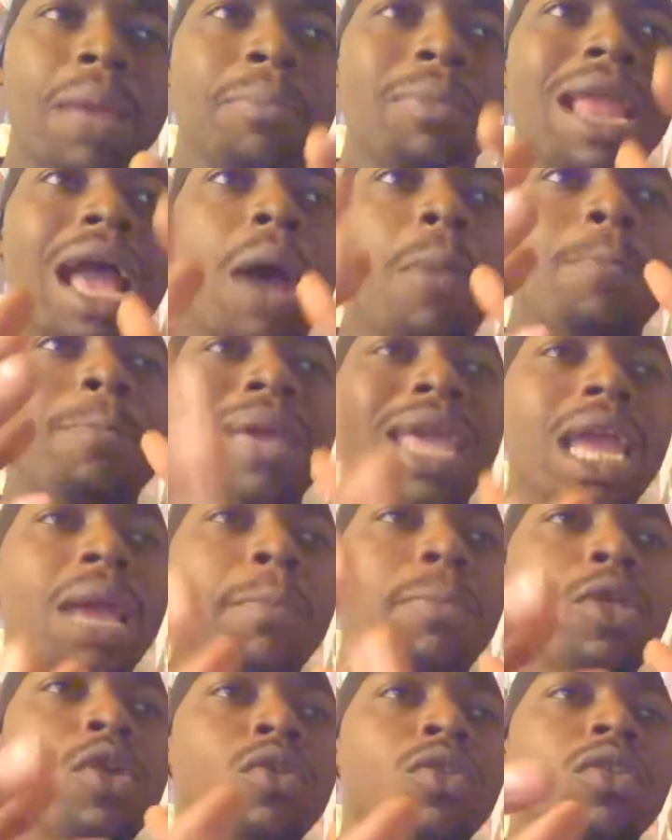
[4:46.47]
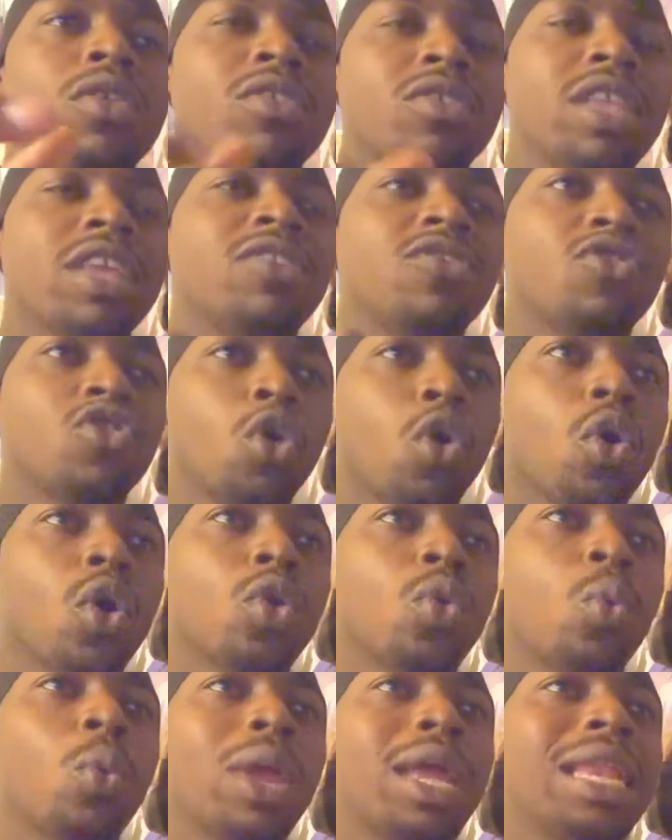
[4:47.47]
Now, Bam uses this
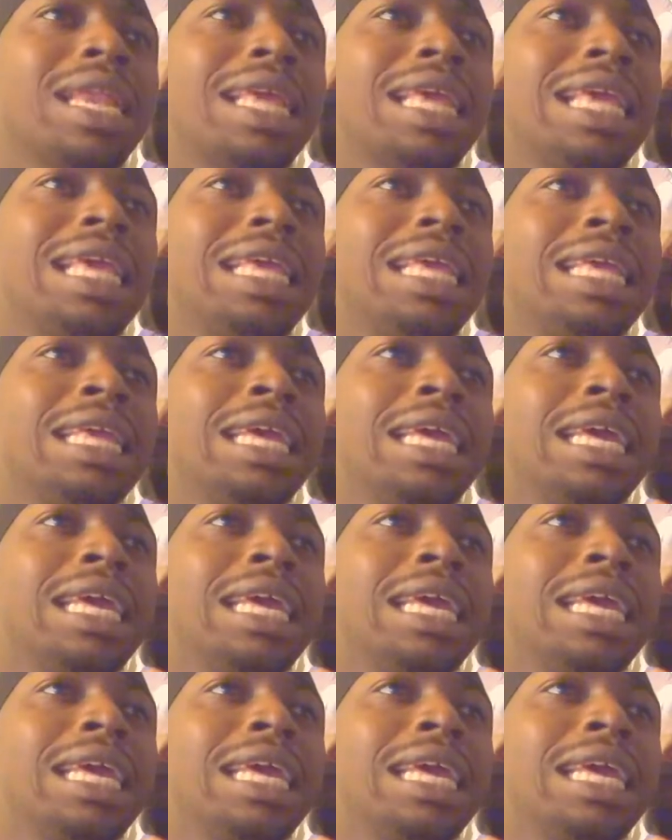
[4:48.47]
sword when he